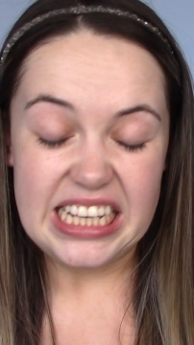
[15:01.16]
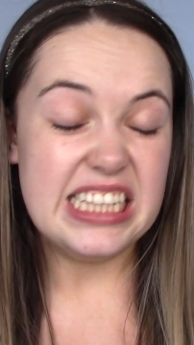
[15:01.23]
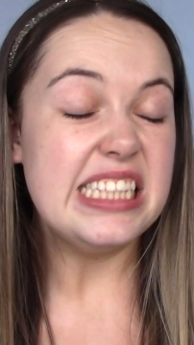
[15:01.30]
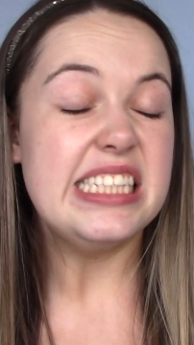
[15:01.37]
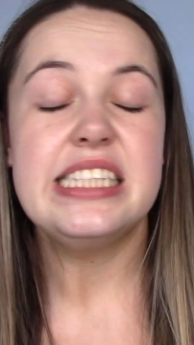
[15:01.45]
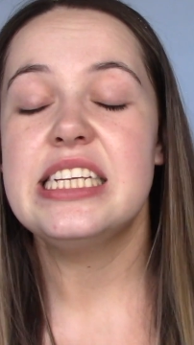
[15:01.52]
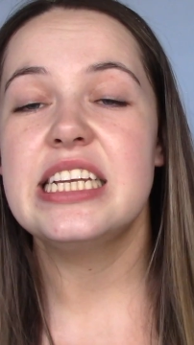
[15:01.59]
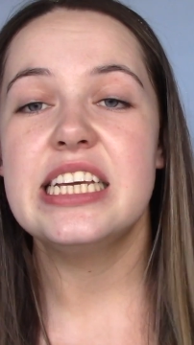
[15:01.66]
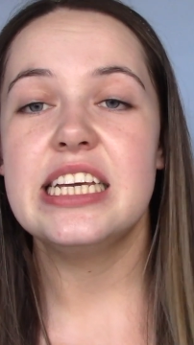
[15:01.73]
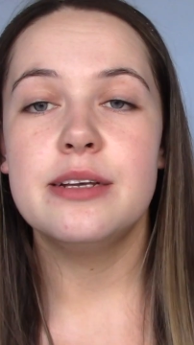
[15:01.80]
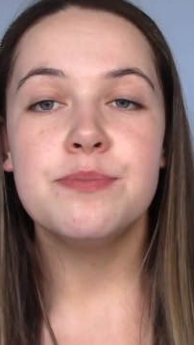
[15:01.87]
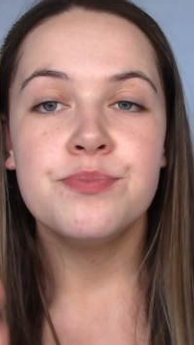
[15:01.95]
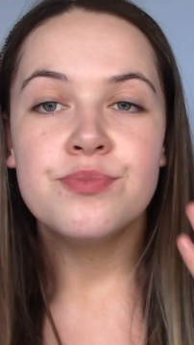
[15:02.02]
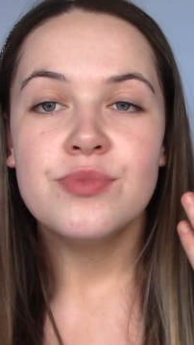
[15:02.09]

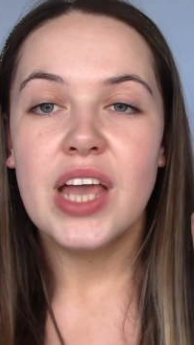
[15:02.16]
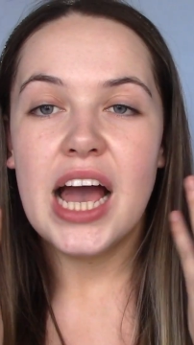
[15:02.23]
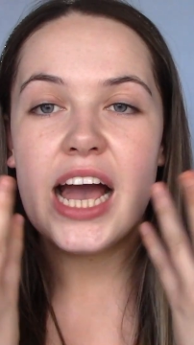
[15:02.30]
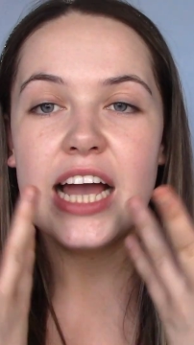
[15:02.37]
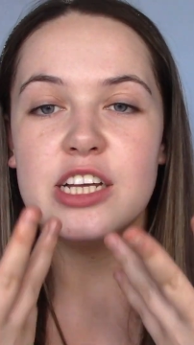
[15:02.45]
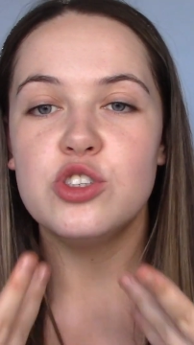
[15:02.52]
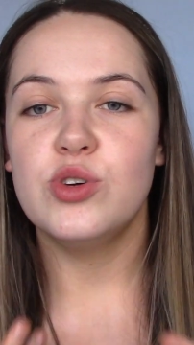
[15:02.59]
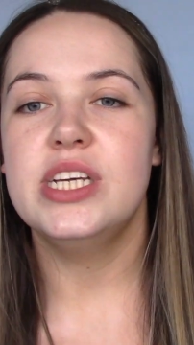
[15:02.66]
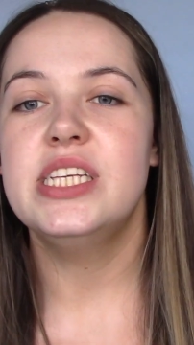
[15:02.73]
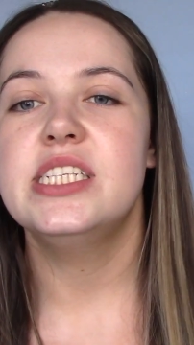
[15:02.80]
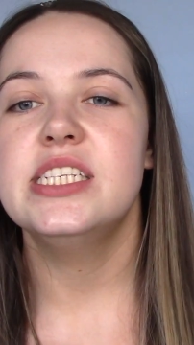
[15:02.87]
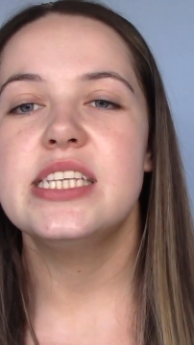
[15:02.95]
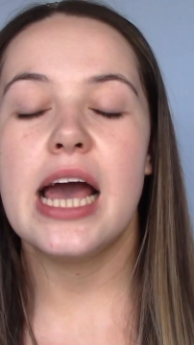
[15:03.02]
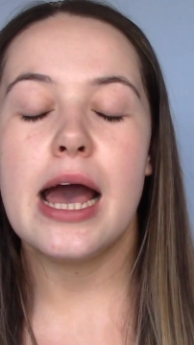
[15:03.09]
instantly
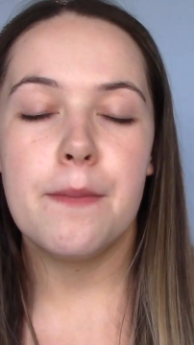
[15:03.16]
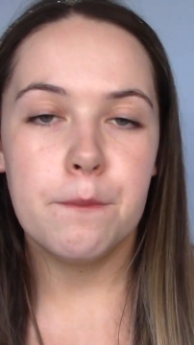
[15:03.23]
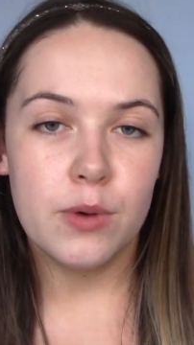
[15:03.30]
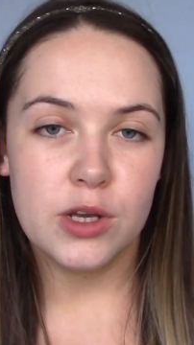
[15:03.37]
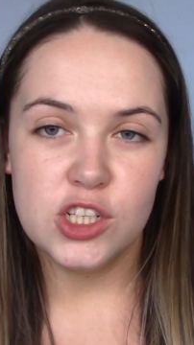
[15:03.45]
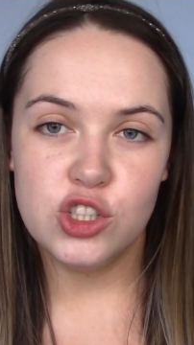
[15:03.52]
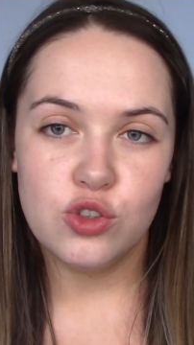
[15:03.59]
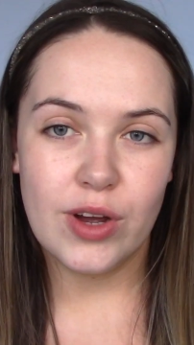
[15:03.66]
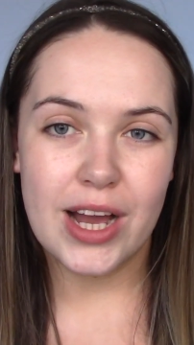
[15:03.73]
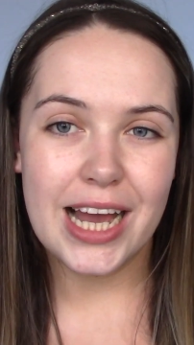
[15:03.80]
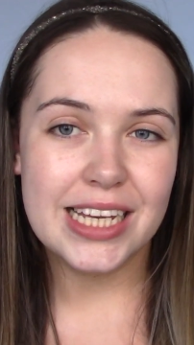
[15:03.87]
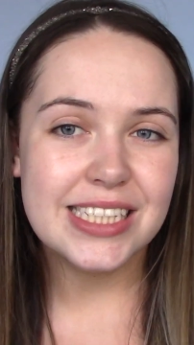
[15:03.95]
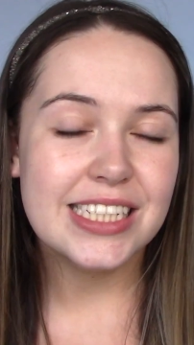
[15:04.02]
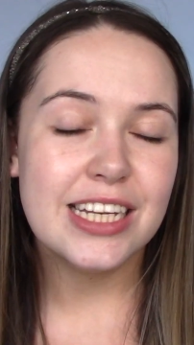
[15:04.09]
hydrated and
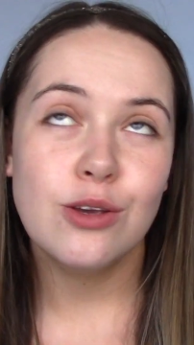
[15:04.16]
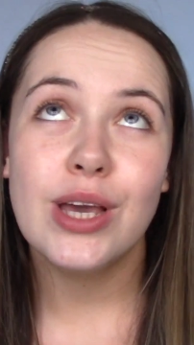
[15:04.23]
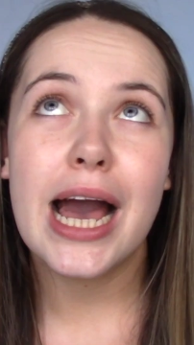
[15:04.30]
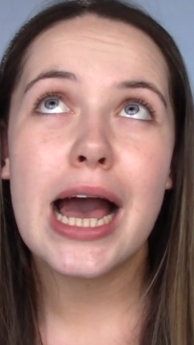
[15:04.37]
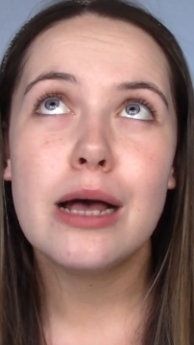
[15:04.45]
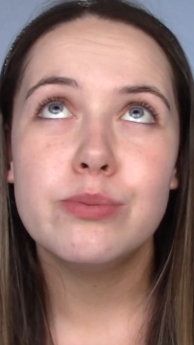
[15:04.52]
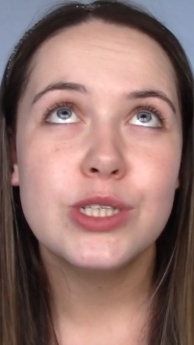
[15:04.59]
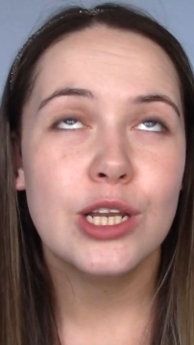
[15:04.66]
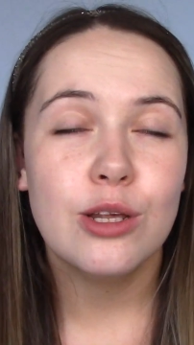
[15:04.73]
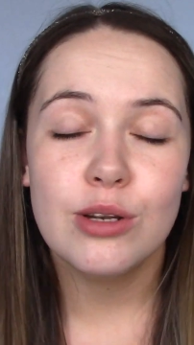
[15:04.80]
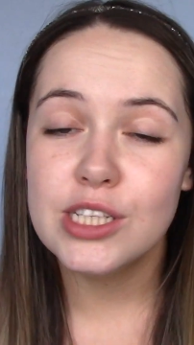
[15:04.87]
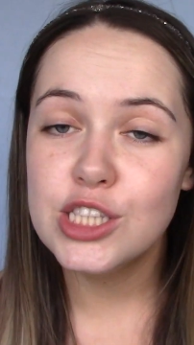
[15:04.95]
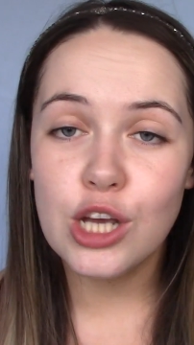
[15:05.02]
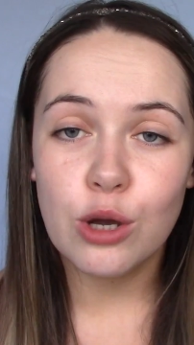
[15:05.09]
moisturised. Now you
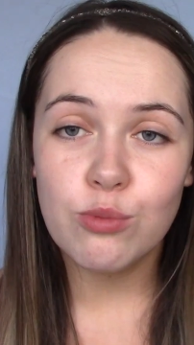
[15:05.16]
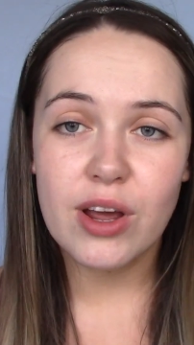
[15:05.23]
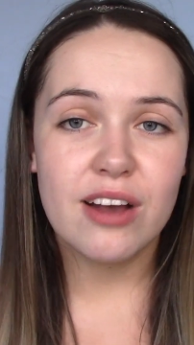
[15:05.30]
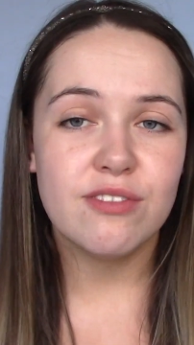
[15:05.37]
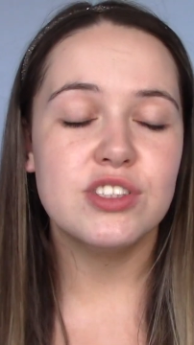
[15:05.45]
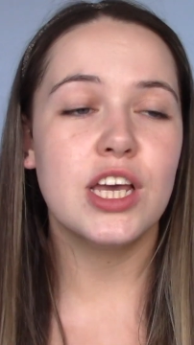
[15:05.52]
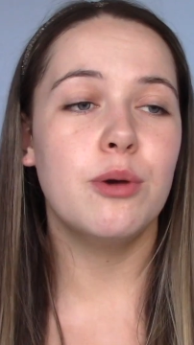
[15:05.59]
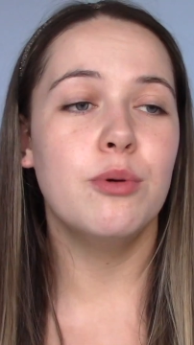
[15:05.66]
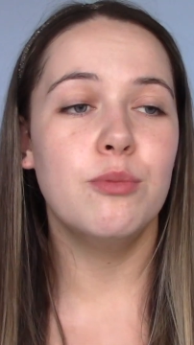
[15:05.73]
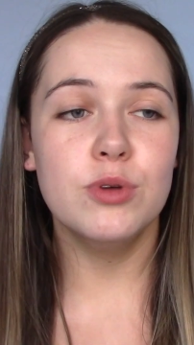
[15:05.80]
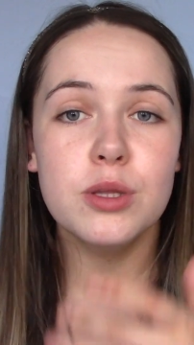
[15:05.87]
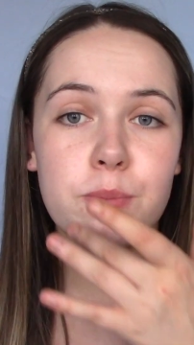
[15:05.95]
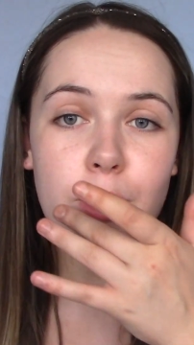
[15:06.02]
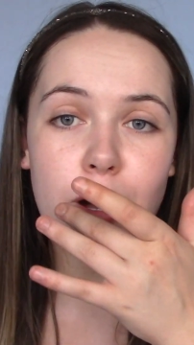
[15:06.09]
absolutely don't have to go in
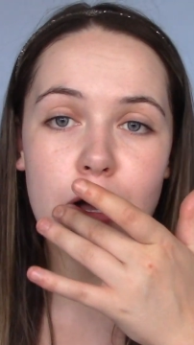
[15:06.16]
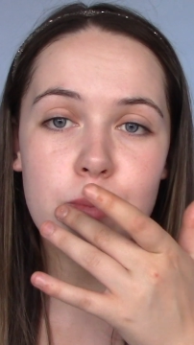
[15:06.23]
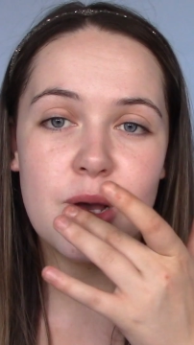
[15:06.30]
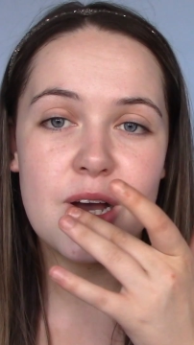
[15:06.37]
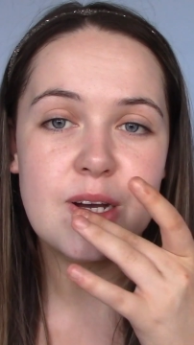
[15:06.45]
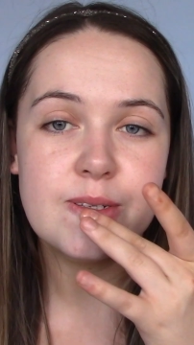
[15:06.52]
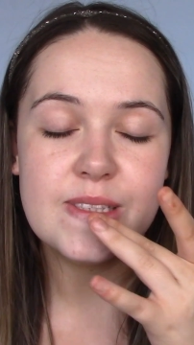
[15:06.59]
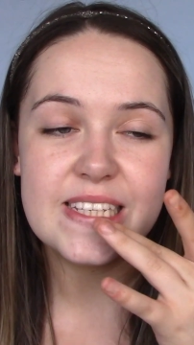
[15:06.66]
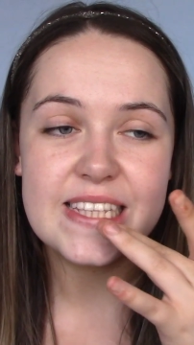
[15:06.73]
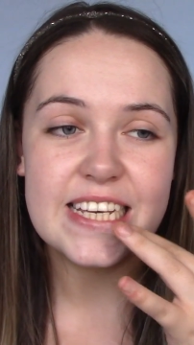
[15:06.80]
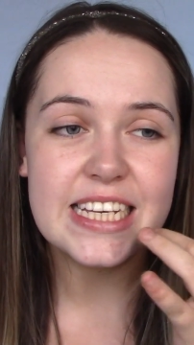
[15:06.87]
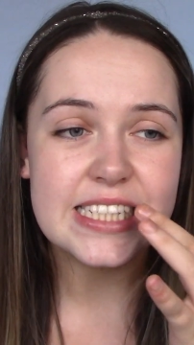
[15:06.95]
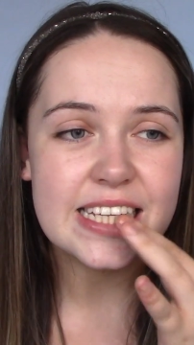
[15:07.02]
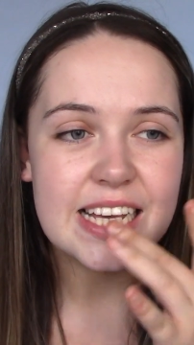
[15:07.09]
with a balm after
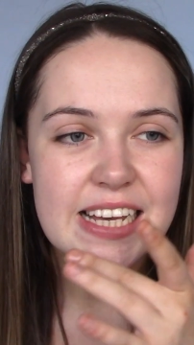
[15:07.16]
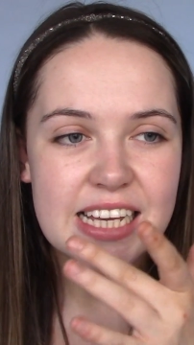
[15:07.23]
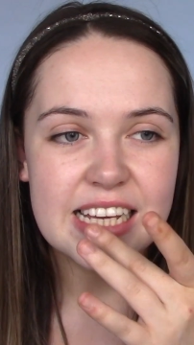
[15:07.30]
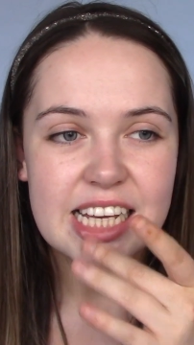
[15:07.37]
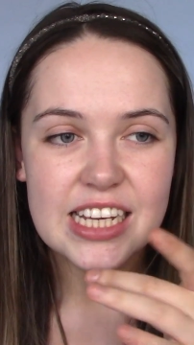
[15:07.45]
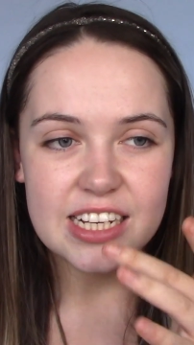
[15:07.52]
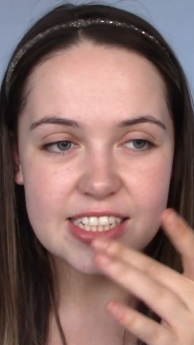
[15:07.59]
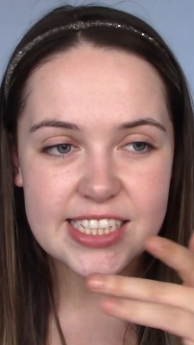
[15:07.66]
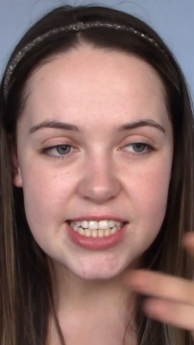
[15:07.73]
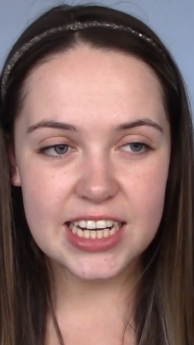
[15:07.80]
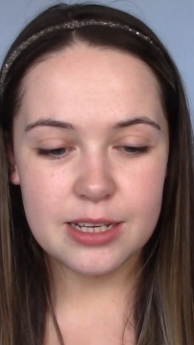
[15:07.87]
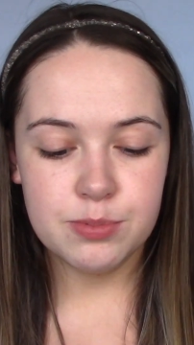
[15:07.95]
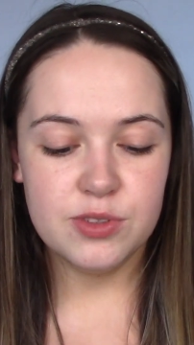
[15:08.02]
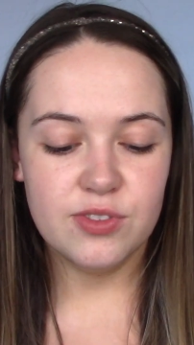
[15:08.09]
this, because your
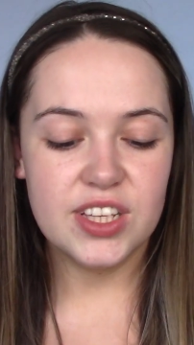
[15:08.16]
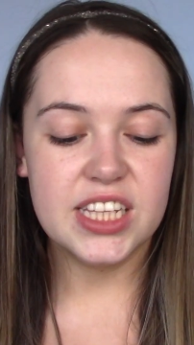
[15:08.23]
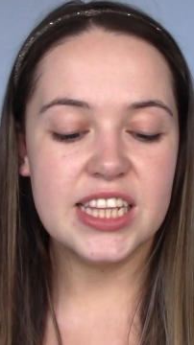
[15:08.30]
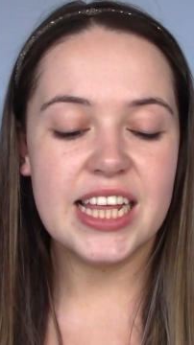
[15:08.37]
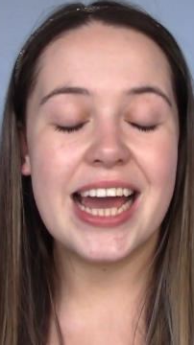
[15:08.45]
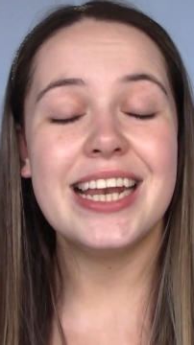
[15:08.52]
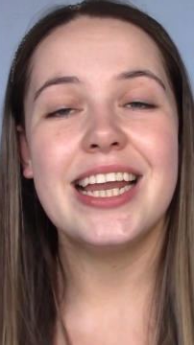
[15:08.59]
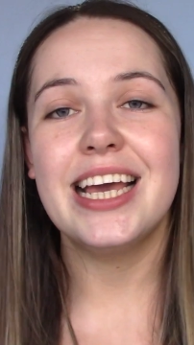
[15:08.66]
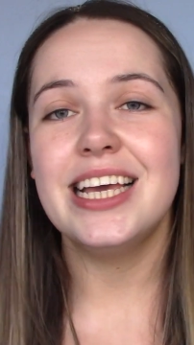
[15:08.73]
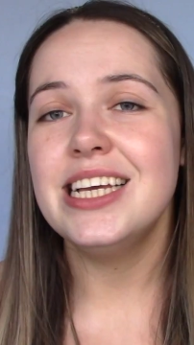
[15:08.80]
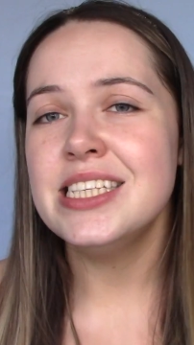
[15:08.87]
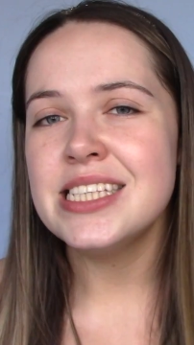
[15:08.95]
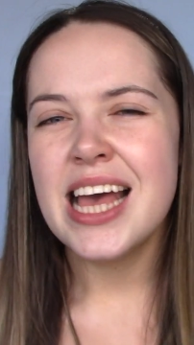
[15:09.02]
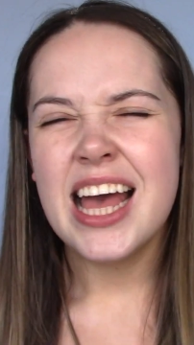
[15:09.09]
lips feel that
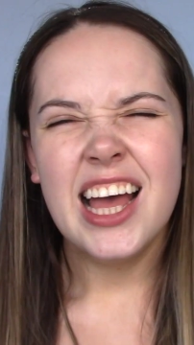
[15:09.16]
nice.